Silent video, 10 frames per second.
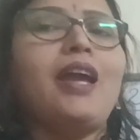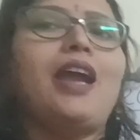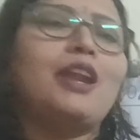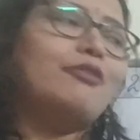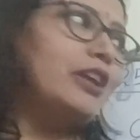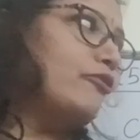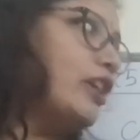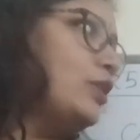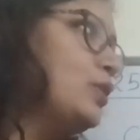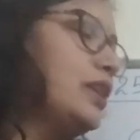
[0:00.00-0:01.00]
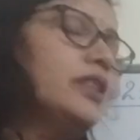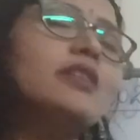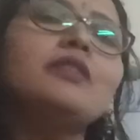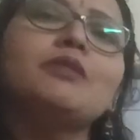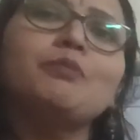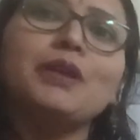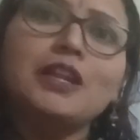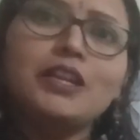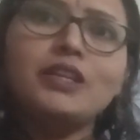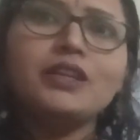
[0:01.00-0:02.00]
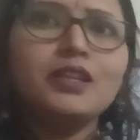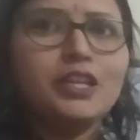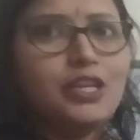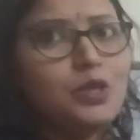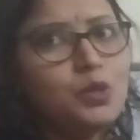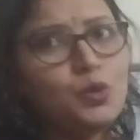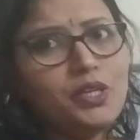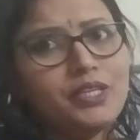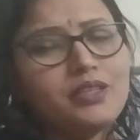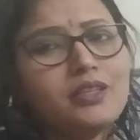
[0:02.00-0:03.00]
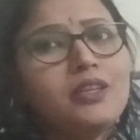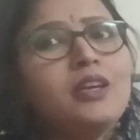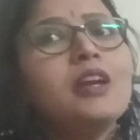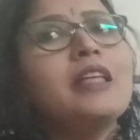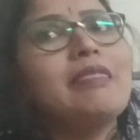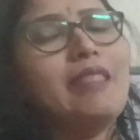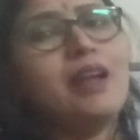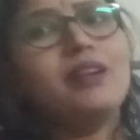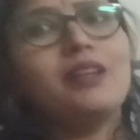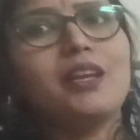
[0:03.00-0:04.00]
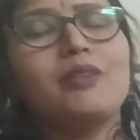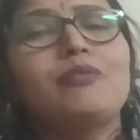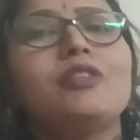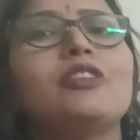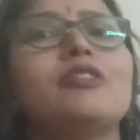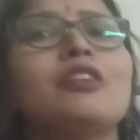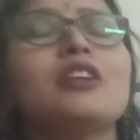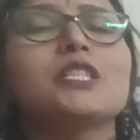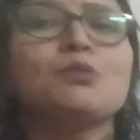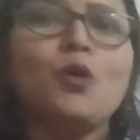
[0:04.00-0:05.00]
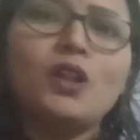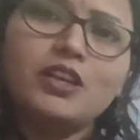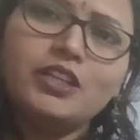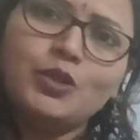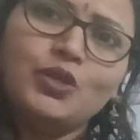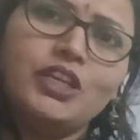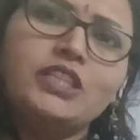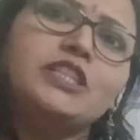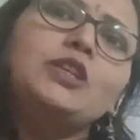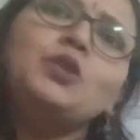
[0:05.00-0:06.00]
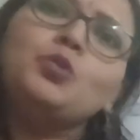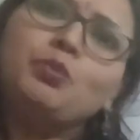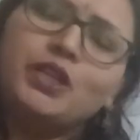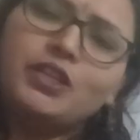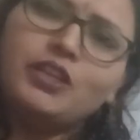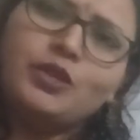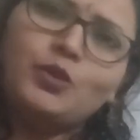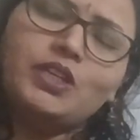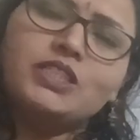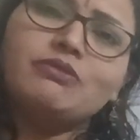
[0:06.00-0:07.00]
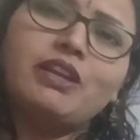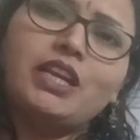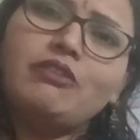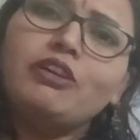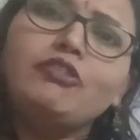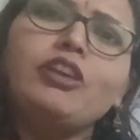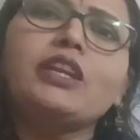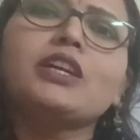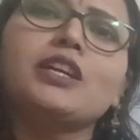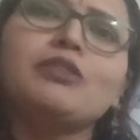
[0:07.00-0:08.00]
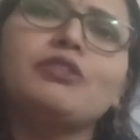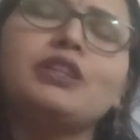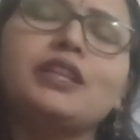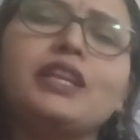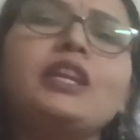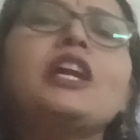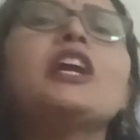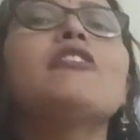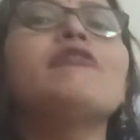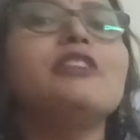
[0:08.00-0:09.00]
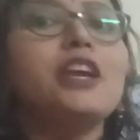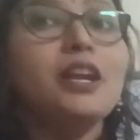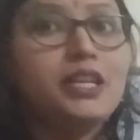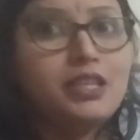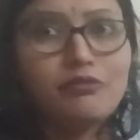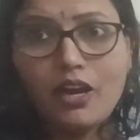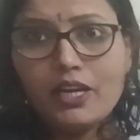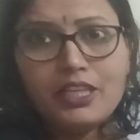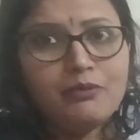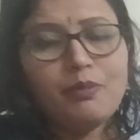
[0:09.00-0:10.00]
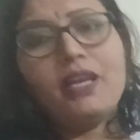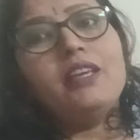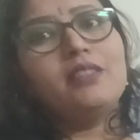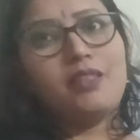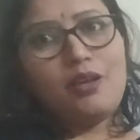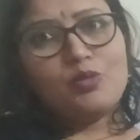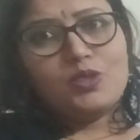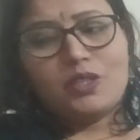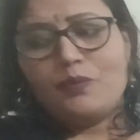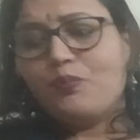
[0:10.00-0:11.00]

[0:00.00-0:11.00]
And when we are doing the milliliter into liter, that time smaller units into bigger units. Whenever we are converting, we are dividing by 1000.